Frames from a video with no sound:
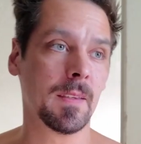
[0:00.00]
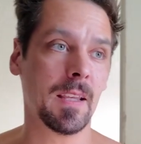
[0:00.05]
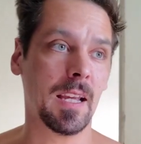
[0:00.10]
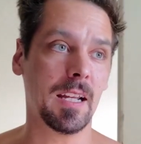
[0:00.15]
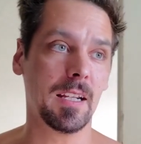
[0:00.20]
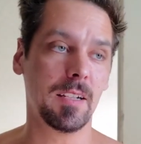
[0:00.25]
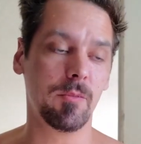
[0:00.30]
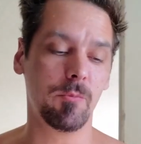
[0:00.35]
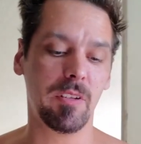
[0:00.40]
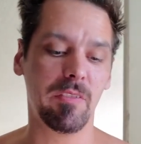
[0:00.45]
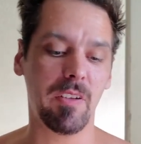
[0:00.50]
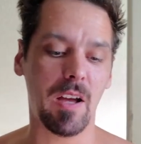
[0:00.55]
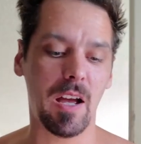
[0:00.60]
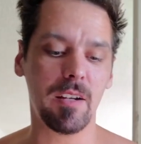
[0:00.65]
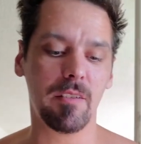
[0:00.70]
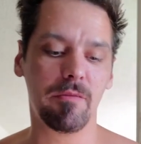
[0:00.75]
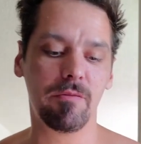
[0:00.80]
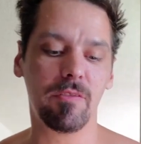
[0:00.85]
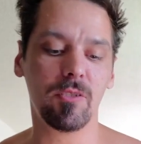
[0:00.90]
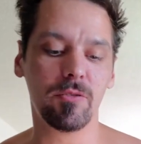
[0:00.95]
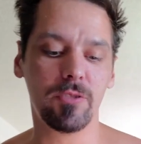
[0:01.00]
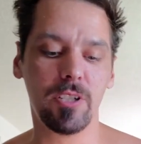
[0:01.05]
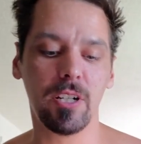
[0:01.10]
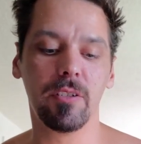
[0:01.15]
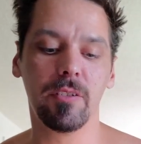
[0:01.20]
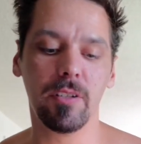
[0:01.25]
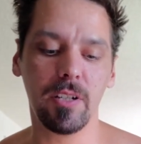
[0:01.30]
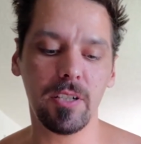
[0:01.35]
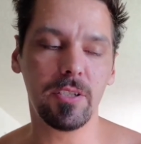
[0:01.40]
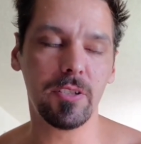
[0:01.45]
And we've had a few
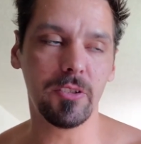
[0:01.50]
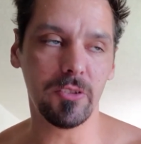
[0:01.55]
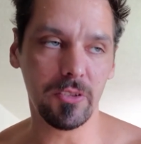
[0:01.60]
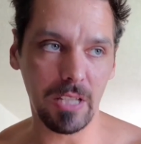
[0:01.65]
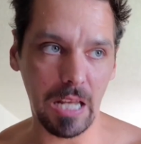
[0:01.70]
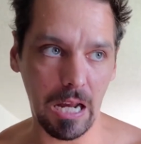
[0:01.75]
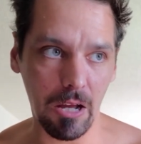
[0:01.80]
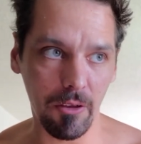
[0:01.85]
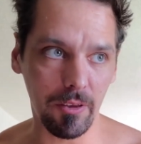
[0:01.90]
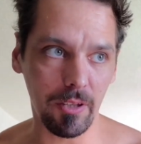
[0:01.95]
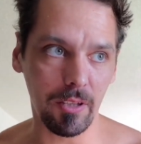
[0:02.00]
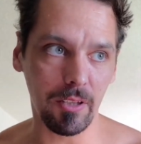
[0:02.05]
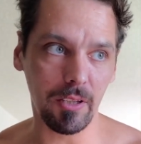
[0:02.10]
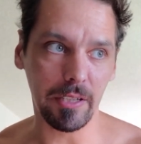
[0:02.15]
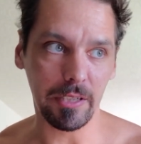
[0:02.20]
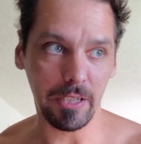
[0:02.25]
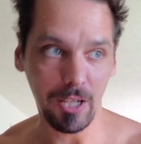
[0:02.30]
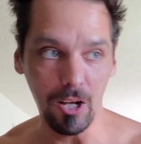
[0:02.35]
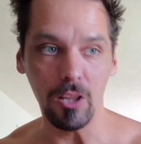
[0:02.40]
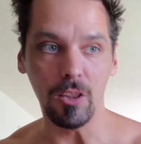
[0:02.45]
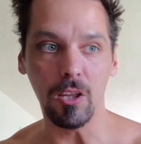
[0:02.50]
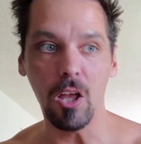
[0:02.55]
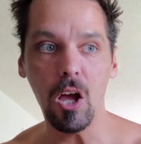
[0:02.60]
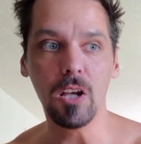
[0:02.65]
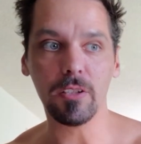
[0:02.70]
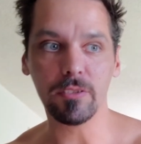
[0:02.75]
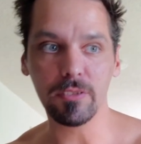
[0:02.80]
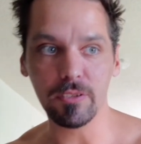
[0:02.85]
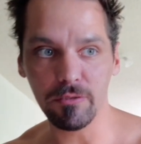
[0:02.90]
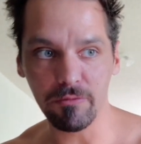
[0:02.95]
generations now that like got
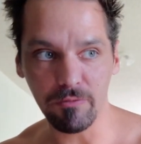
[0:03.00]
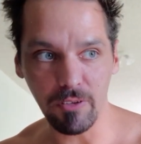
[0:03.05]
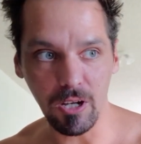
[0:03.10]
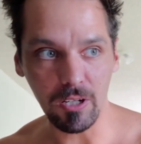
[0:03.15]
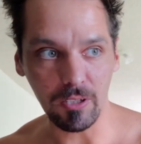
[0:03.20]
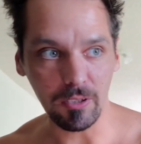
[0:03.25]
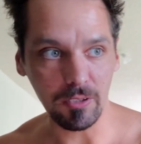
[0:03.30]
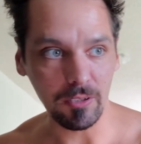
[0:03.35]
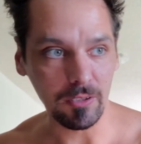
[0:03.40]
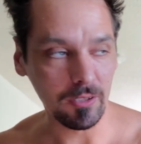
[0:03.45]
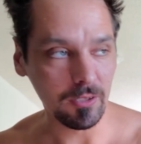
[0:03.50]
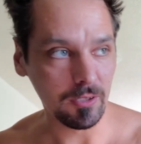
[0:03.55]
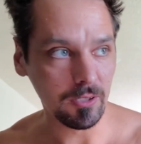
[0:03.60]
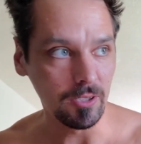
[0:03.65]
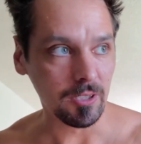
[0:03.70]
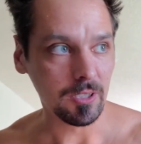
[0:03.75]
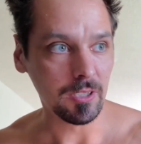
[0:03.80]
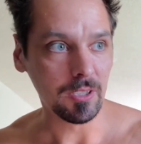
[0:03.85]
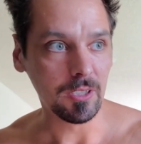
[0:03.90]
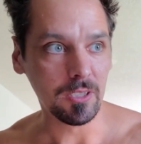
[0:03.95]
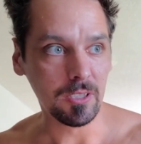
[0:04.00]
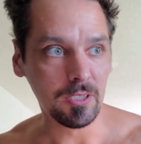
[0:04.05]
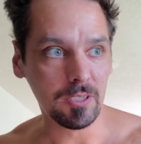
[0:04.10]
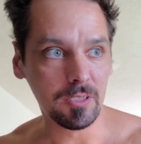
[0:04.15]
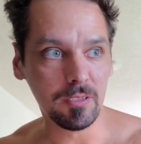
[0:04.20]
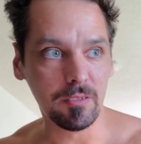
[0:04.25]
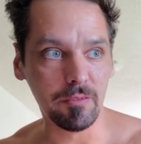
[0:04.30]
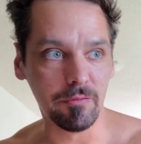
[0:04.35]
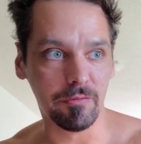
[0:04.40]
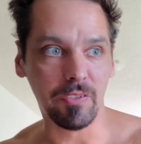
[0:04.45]
lost as fuck
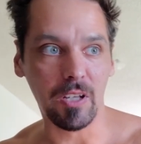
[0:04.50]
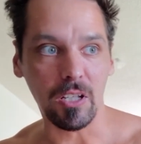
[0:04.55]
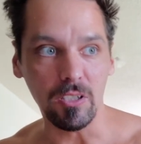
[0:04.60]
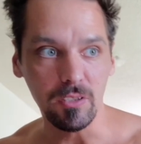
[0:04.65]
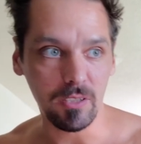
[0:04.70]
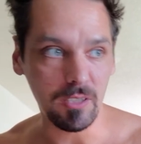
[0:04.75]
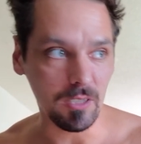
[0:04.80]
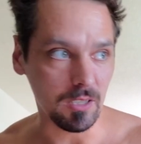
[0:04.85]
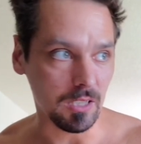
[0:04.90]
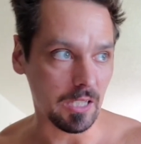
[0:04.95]
and fell in a